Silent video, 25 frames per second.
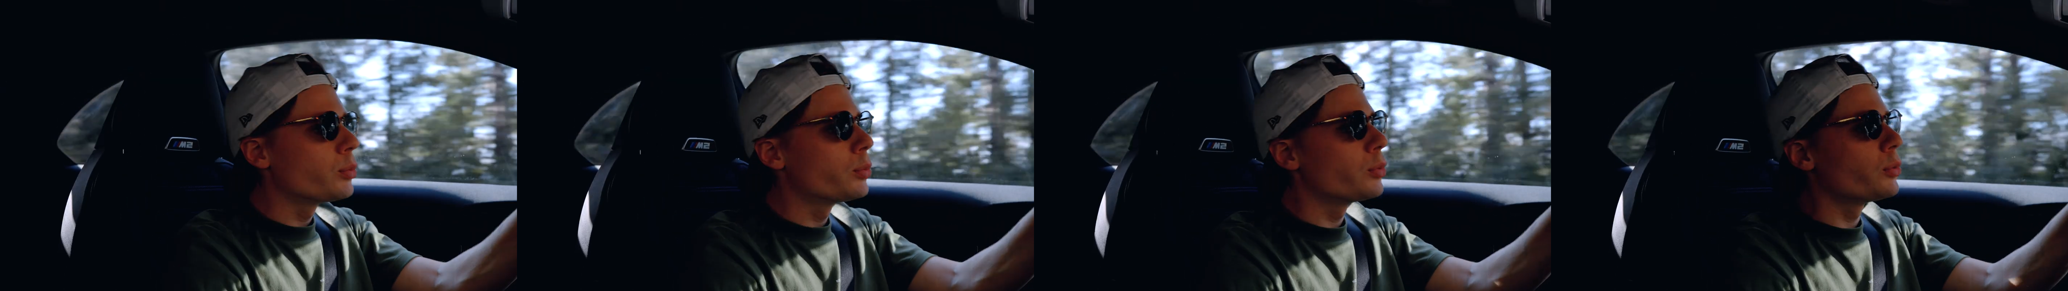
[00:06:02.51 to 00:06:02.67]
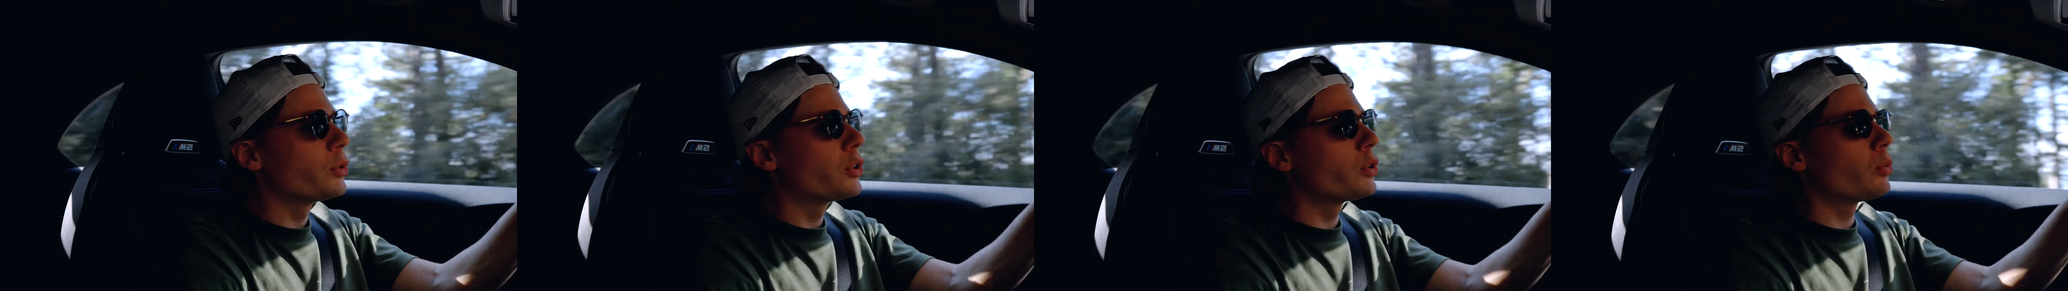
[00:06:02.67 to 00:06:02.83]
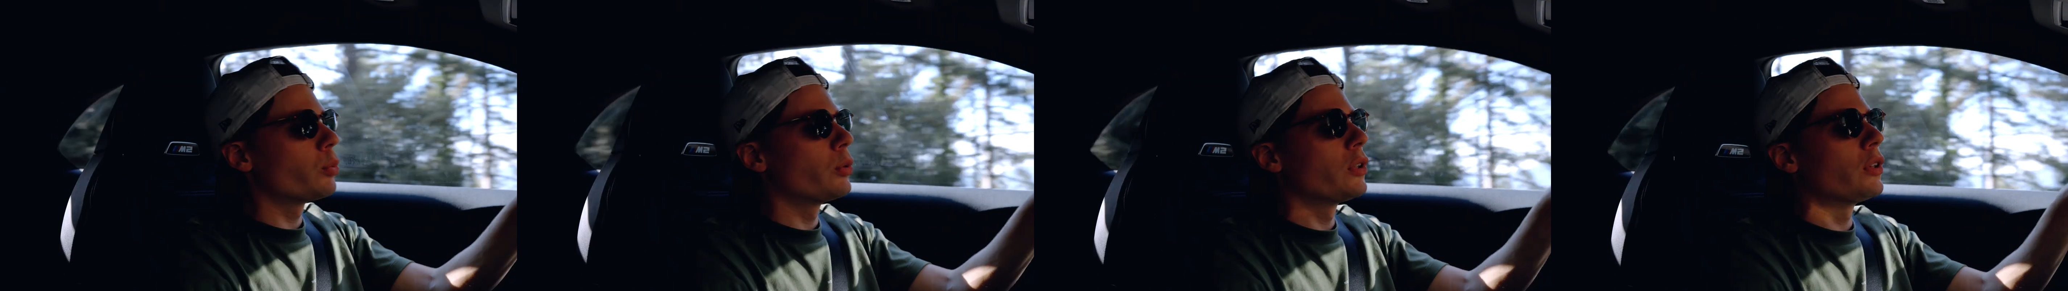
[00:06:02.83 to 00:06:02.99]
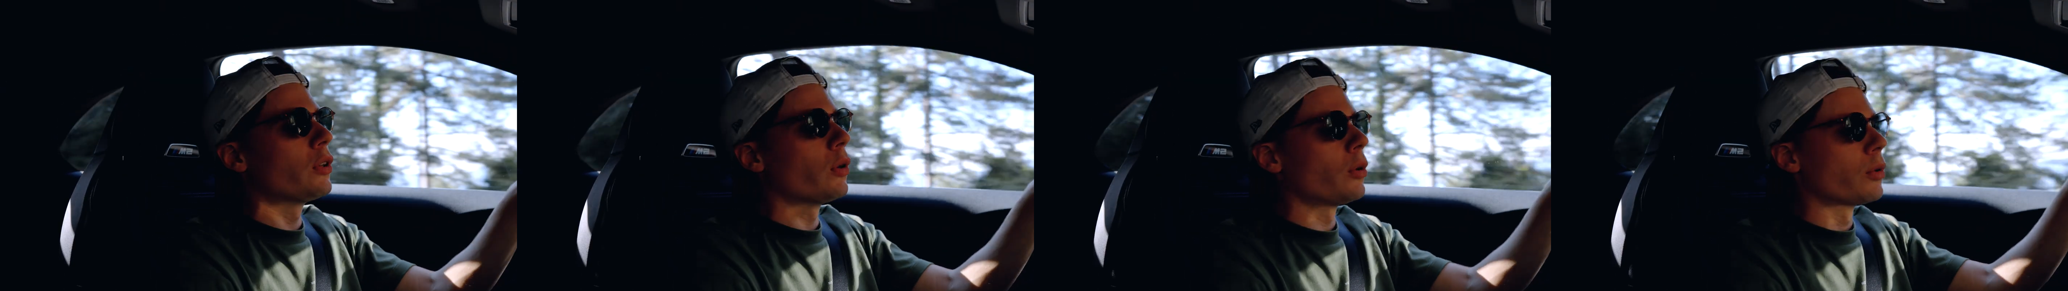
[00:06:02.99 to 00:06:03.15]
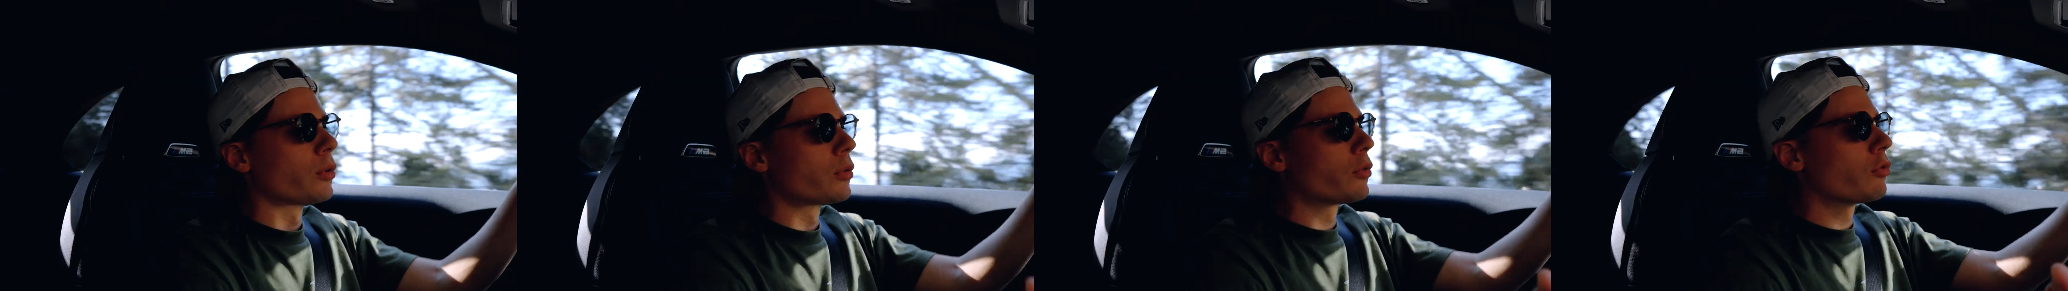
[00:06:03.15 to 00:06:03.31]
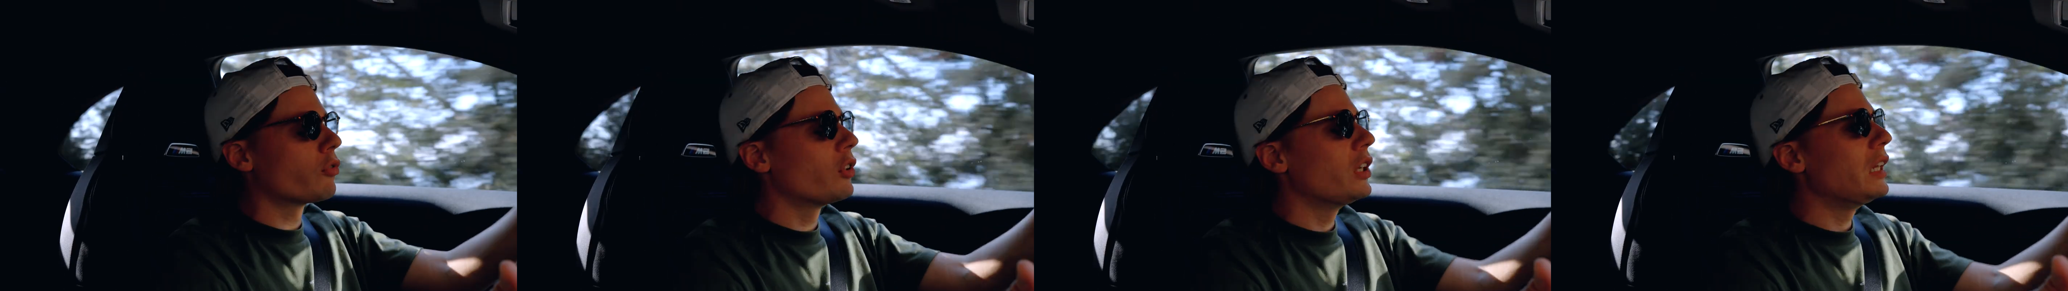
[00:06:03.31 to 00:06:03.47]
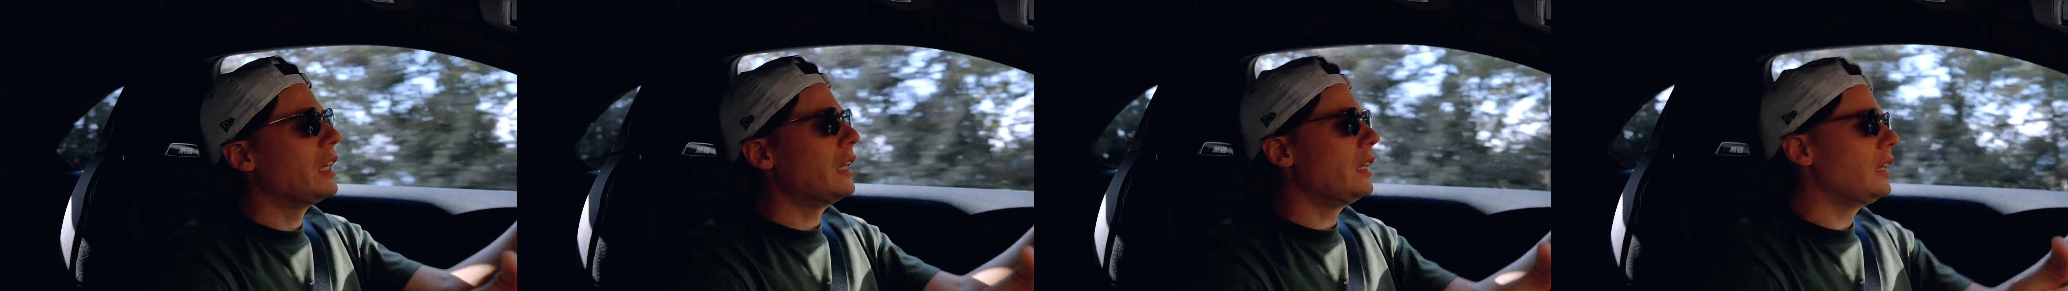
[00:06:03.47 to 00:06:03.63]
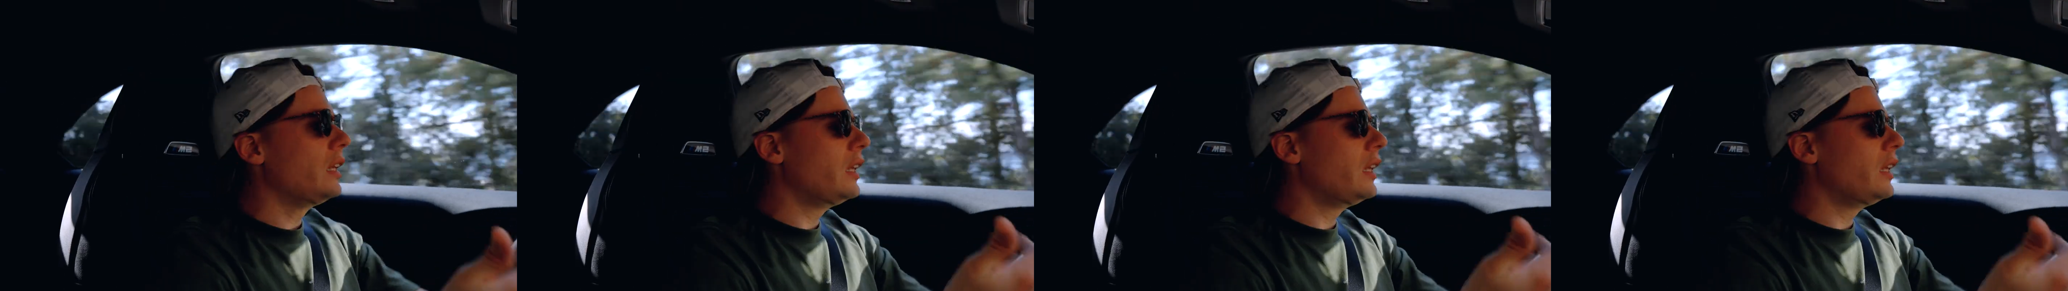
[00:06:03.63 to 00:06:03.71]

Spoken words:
which we don't really